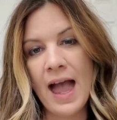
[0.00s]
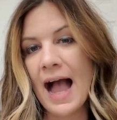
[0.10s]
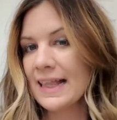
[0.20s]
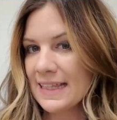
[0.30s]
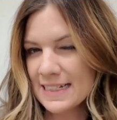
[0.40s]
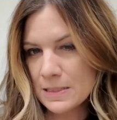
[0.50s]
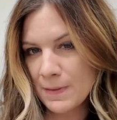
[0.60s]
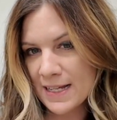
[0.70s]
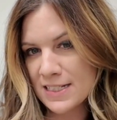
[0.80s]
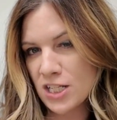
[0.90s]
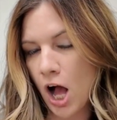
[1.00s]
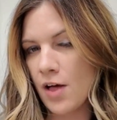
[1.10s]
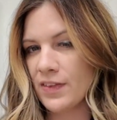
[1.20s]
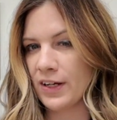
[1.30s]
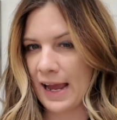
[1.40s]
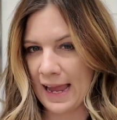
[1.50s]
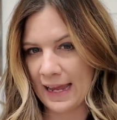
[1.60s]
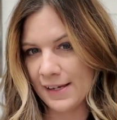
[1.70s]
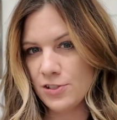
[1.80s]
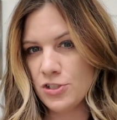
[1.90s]
I think it depends on their
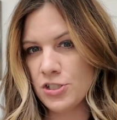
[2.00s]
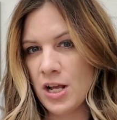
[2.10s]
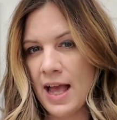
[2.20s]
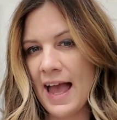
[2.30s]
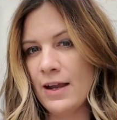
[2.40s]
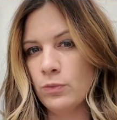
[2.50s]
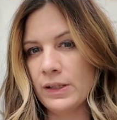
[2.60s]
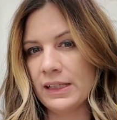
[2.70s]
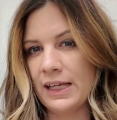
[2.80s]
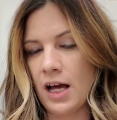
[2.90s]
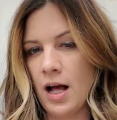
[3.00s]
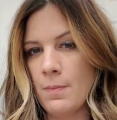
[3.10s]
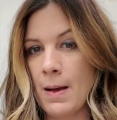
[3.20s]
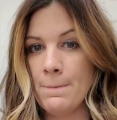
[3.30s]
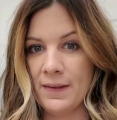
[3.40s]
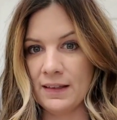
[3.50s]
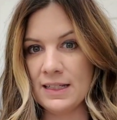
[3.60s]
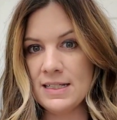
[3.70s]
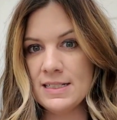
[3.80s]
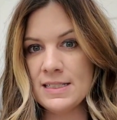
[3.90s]
age and really
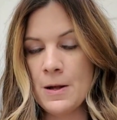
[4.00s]
abilities,